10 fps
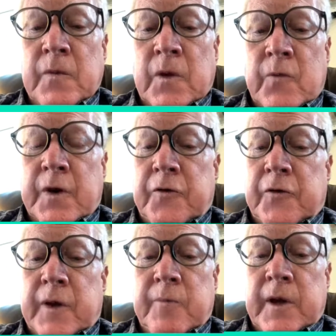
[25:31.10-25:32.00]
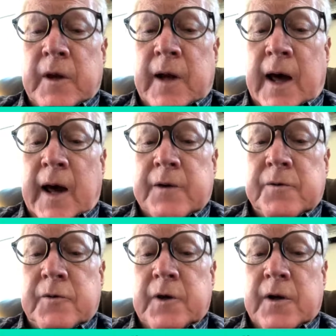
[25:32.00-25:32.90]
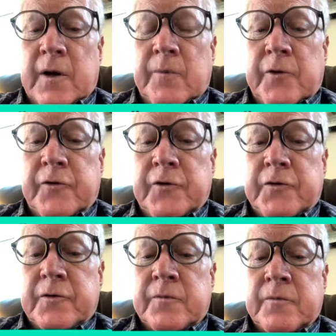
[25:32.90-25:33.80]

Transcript: What does that mean, active decomposition?